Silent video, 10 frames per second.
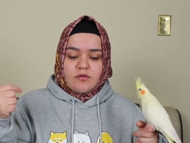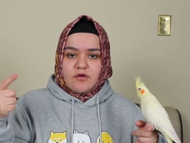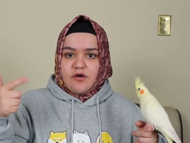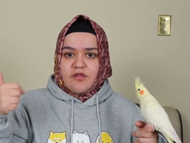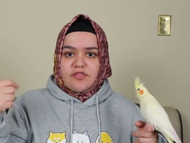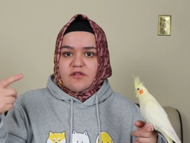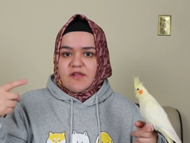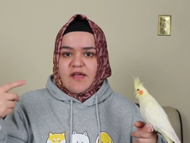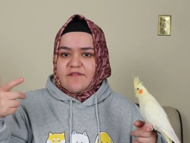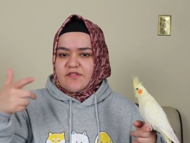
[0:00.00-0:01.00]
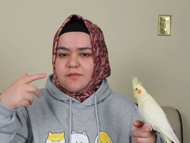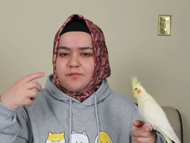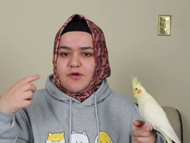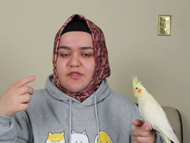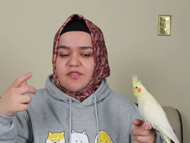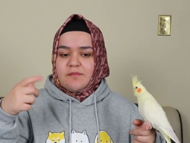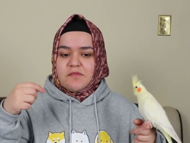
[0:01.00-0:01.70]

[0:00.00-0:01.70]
constantly have to press the